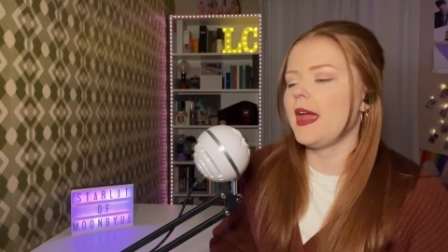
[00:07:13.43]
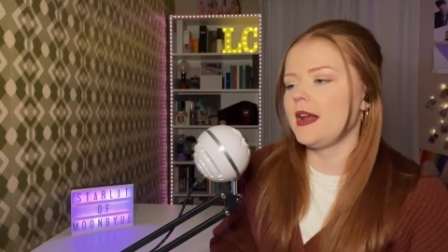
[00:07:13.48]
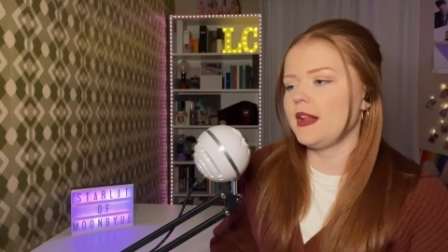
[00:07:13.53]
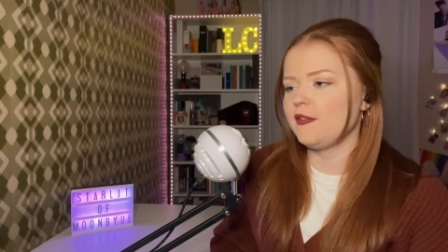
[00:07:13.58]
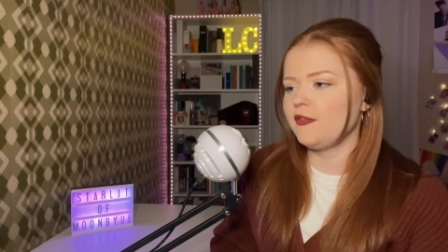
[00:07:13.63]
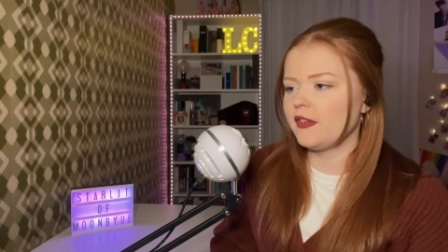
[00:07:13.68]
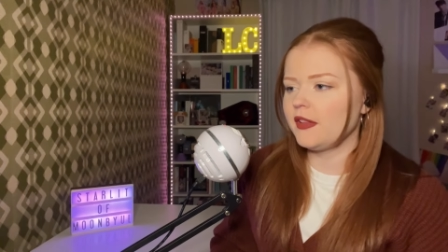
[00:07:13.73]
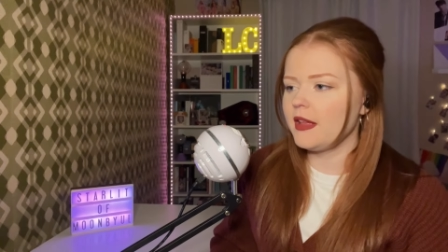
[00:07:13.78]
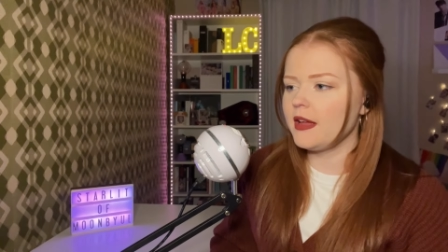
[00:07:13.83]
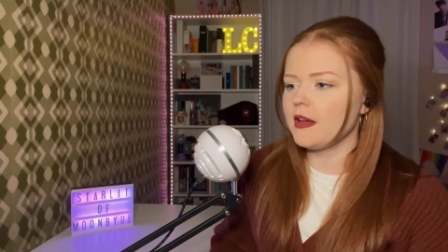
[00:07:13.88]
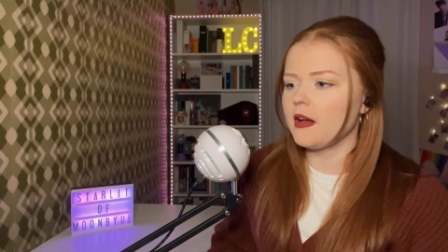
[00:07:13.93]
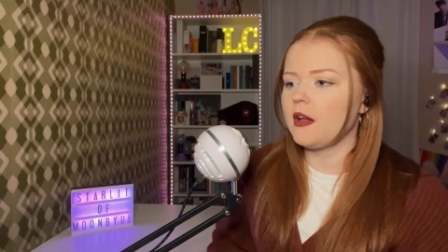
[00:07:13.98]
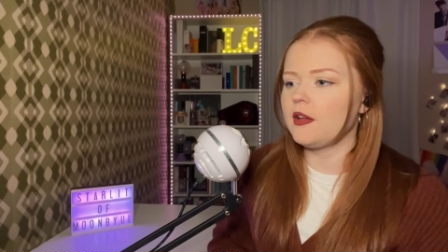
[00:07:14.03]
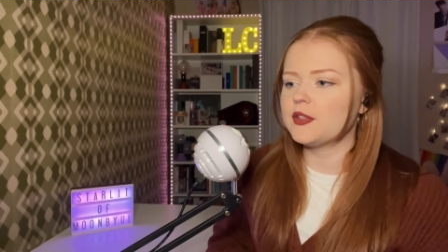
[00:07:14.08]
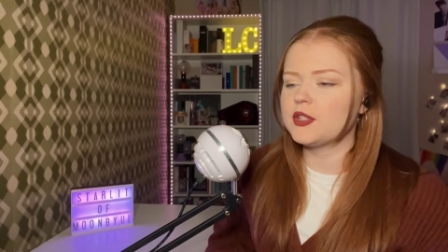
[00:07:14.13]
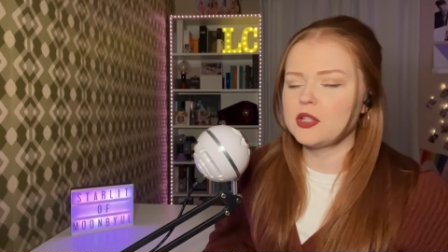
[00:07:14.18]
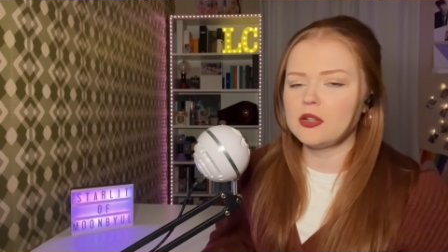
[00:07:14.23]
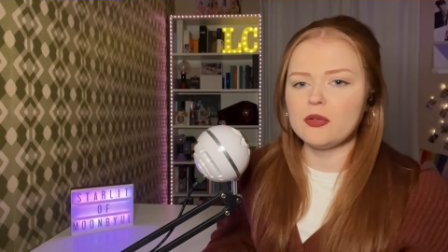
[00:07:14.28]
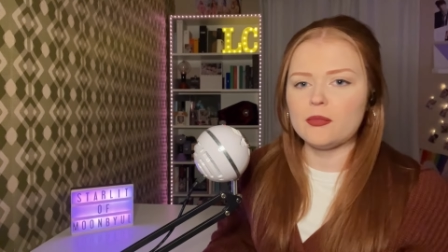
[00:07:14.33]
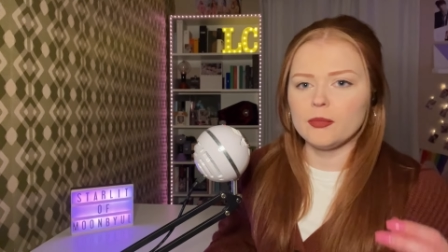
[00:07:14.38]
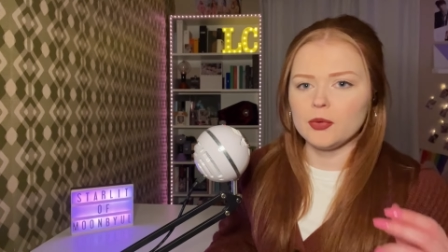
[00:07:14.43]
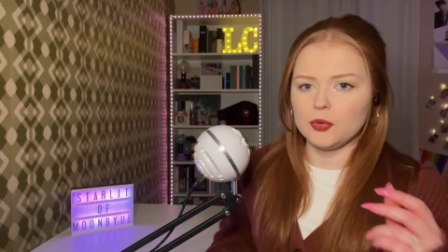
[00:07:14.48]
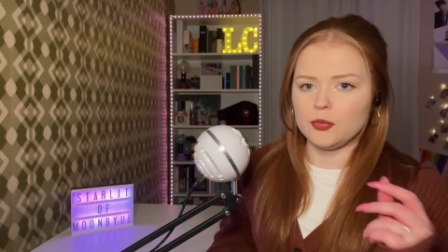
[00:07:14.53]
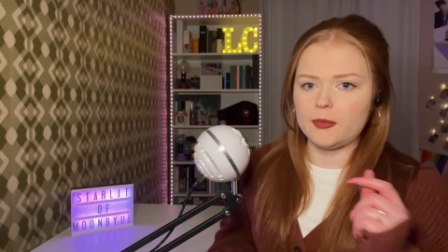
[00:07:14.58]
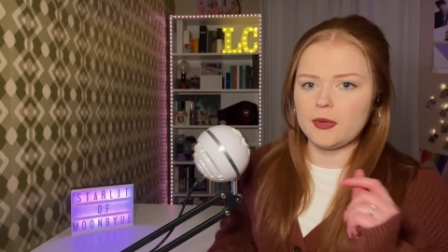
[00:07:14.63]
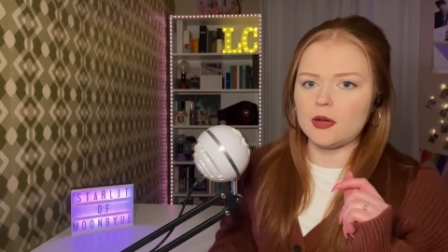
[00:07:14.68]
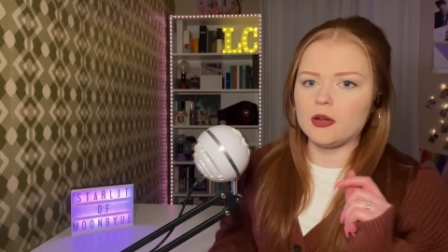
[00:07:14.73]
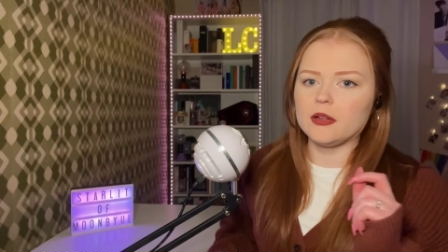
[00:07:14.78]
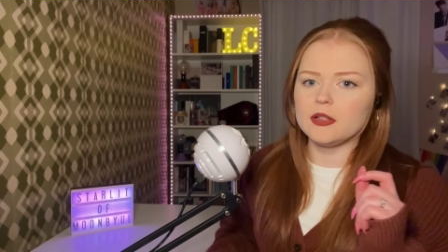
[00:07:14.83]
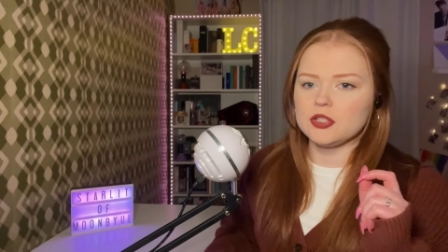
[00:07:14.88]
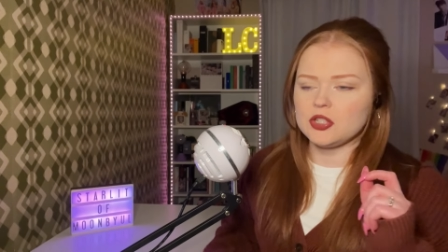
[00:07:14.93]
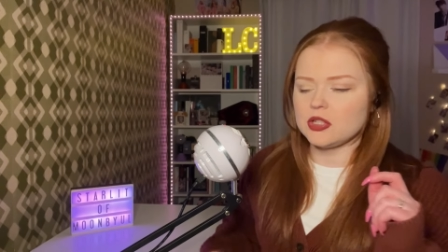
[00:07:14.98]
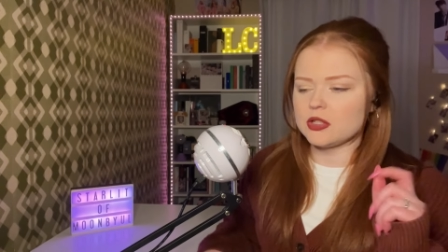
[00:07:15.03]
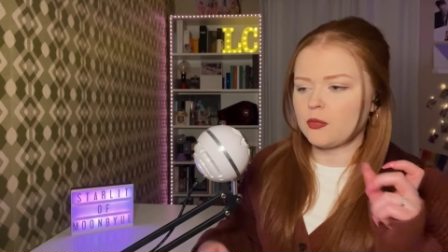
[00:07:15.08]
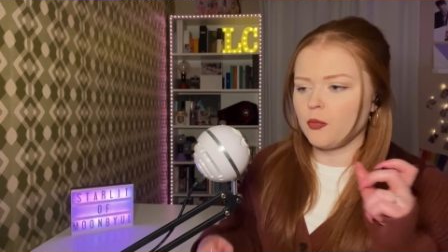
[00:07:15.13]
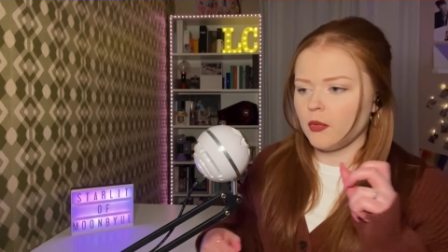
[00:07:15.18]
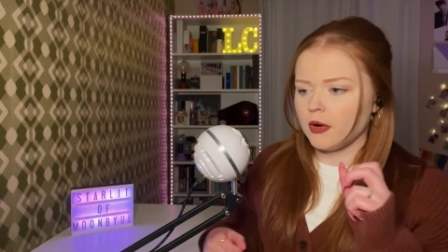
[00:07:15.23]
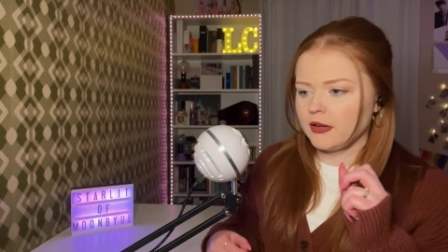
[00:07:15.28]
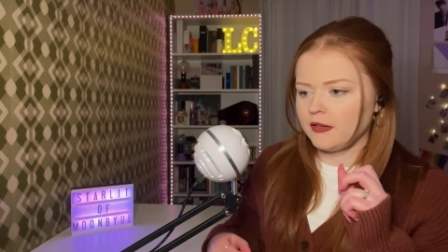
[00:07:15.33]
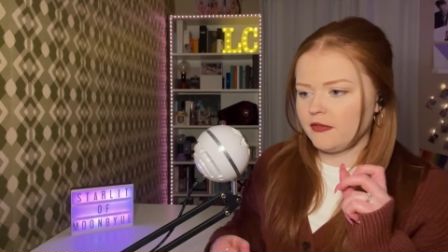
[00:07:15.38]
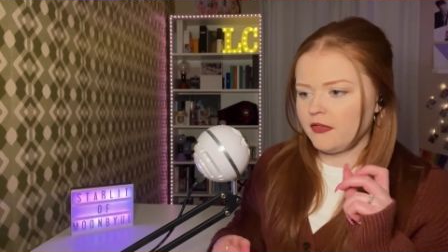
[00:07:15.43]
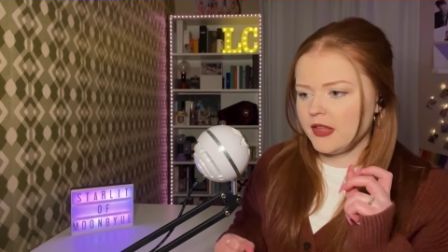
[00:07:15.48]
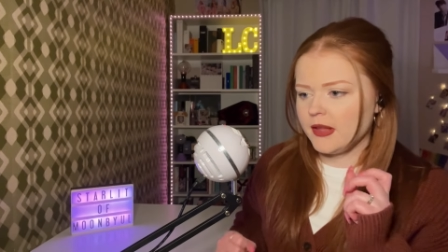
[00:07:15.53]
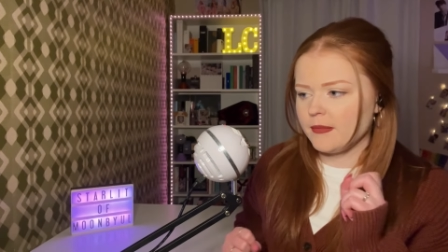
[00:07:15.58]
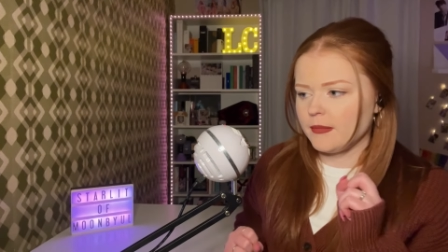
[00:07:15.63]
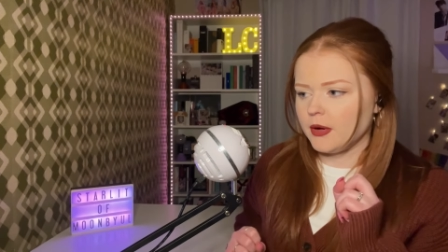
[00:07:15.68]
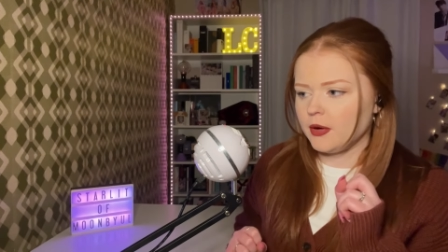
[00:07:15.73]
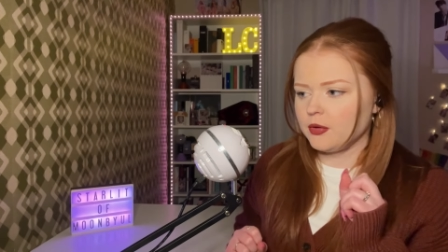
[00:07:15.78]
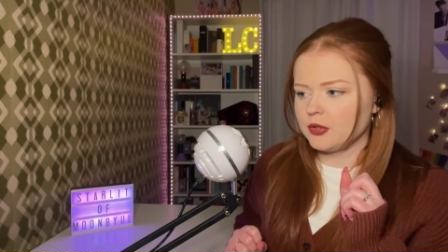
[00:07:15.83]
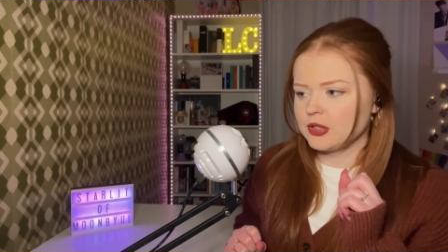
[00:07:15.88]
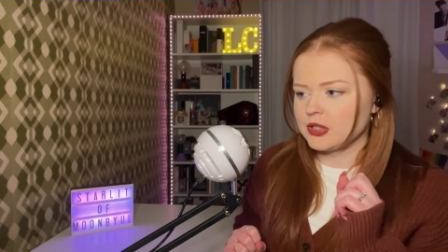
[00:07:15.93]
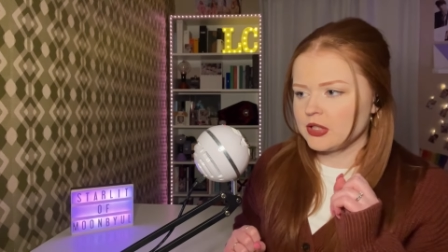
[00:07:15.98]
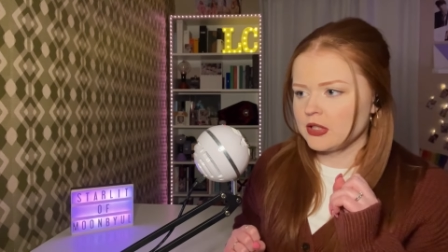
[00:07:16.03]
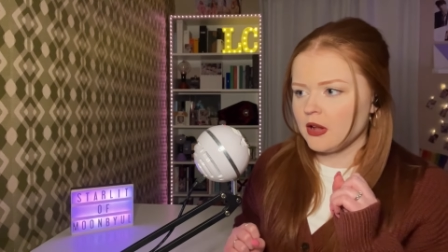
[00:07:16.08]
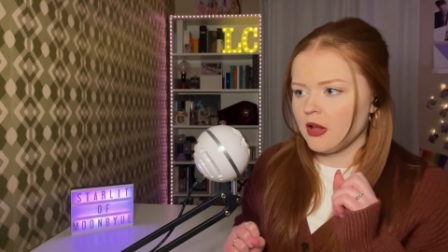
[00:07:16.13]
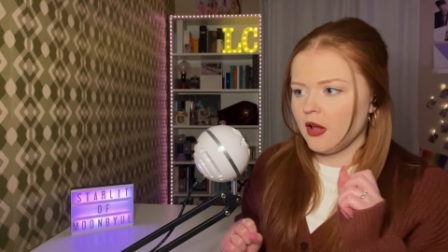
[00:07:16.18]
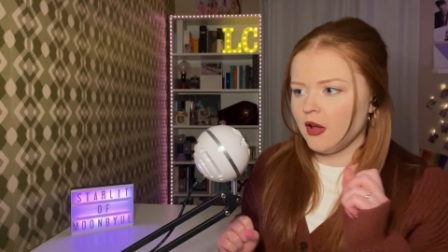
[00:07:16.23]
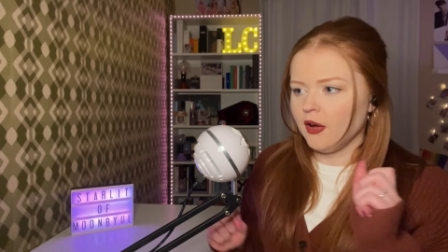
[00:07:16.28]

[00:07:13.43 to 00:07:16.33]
And I feel like also Moonbyul is just one of the most